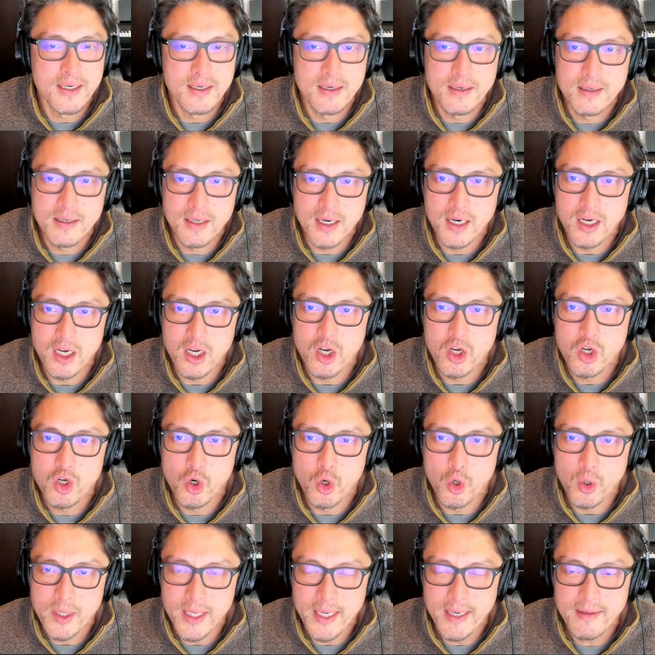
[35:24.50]
Doug
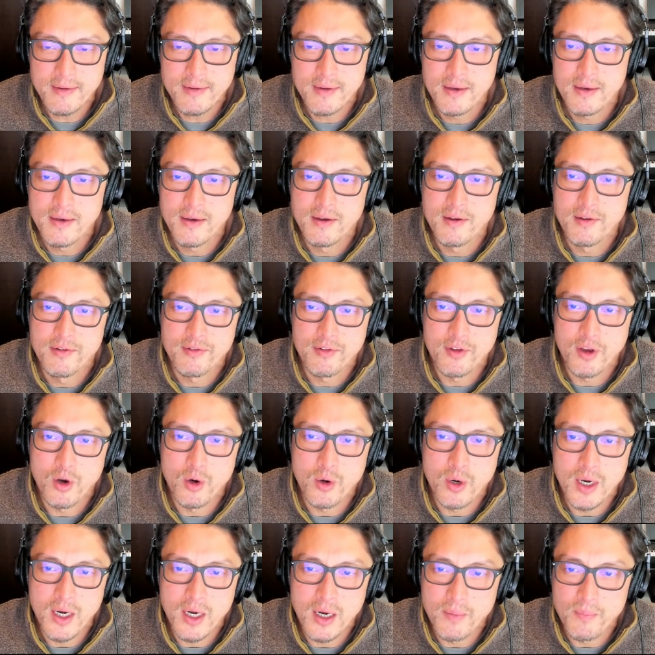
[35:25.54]
Colkett. So
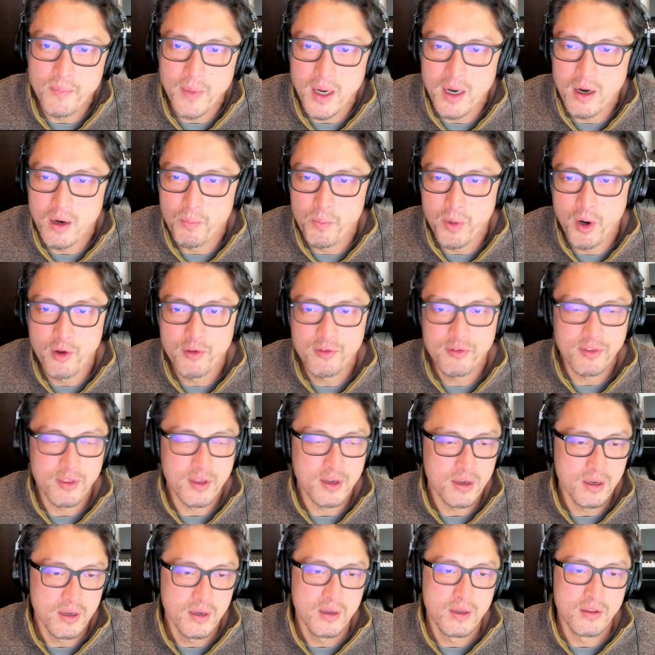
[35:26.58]
I'll post the
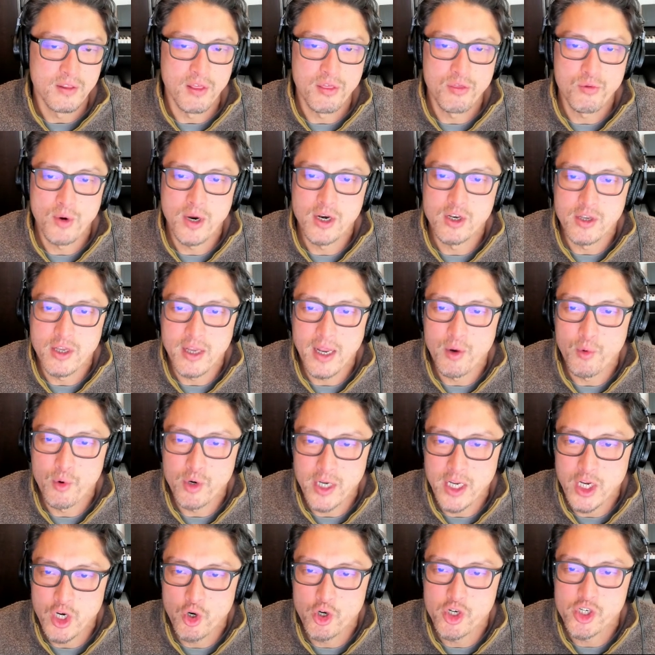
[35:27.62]
thread. I would
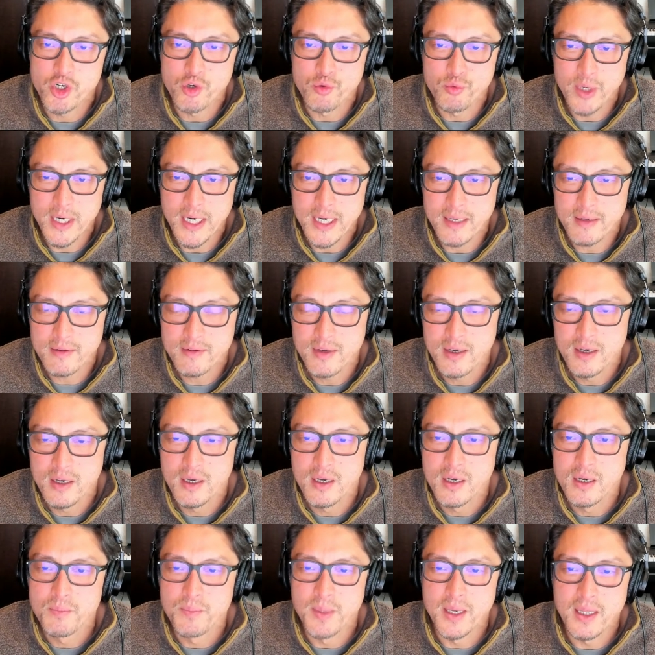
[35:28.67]
encourage you to read it.
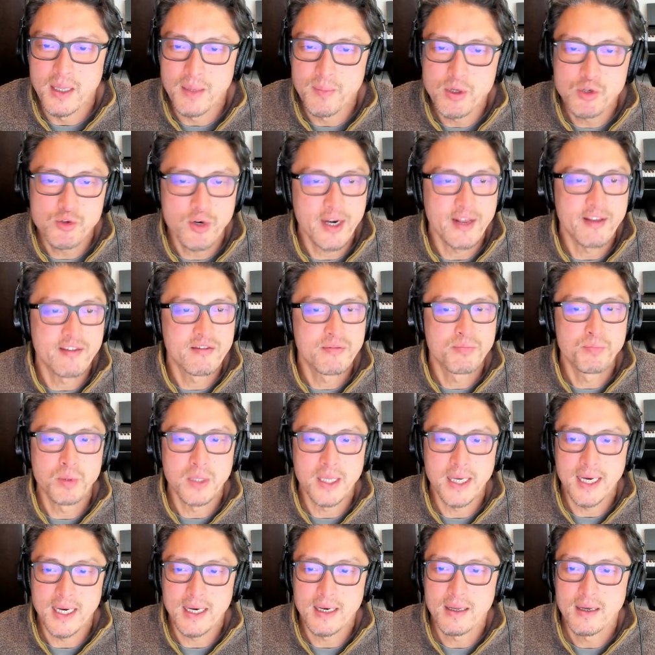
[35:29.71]
But let me try to
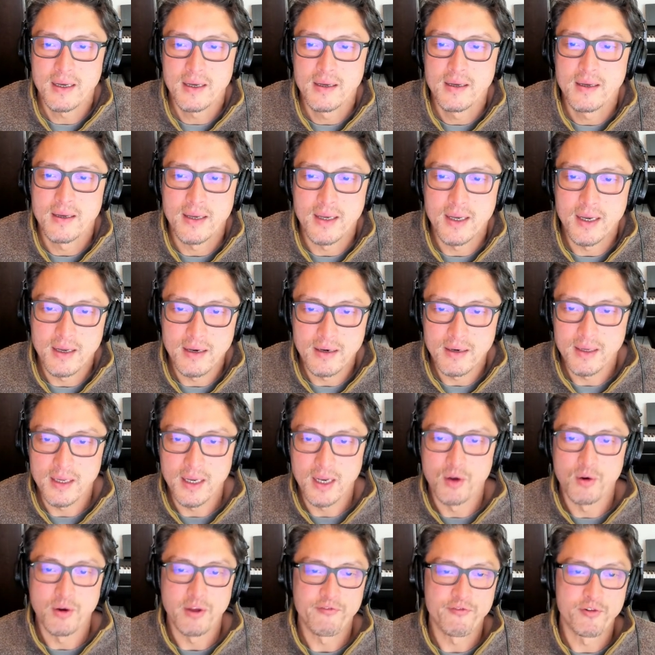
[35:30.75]
explain it,
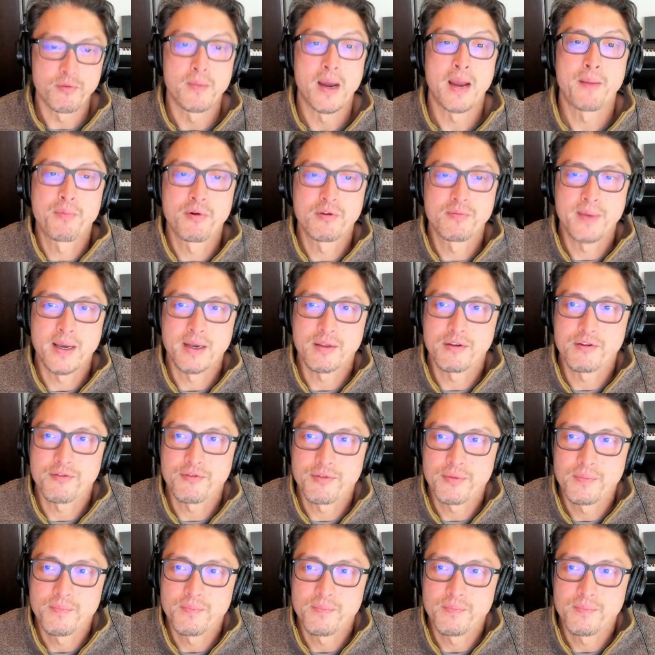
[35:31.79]
from my perspective.